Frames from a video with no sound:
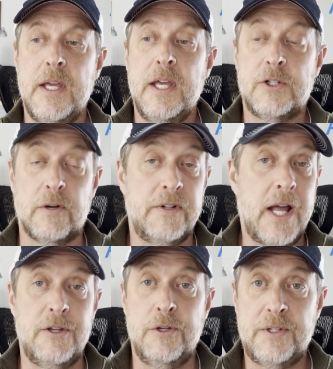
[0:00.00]
So if you're
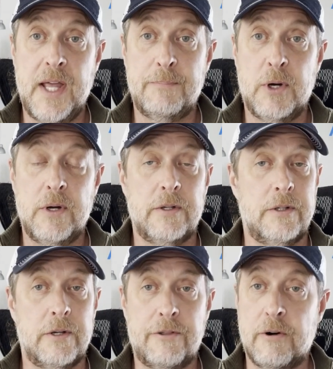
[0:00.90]
not using that boat,
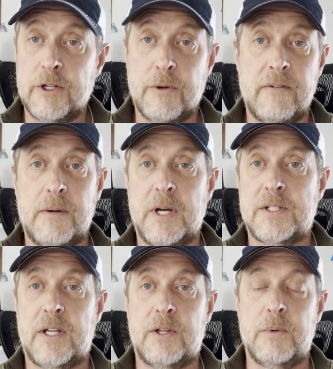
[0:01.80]
you're throwing 1,200 bucks
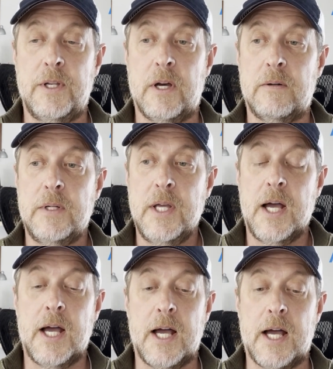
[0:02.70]
out the window
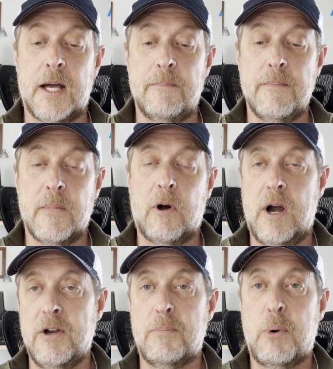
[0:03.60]
um, are
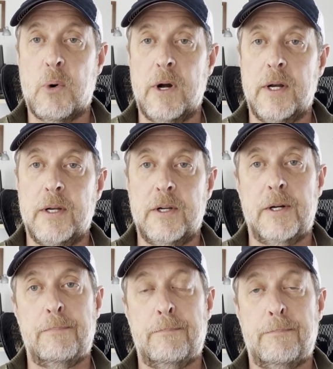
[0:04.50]
at your port,
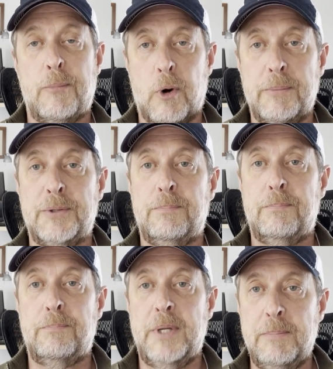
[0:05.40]
your porpoise
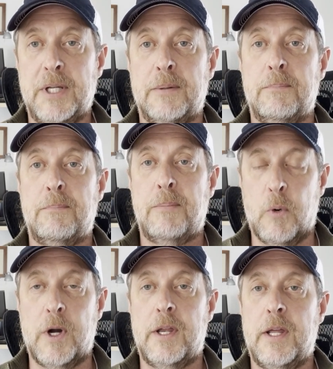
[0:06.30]
peeping
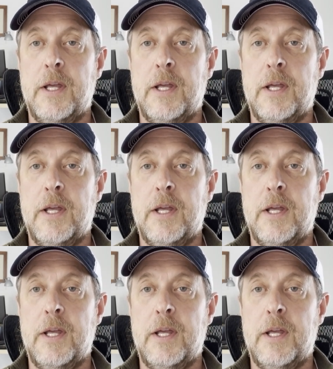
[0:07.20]
port.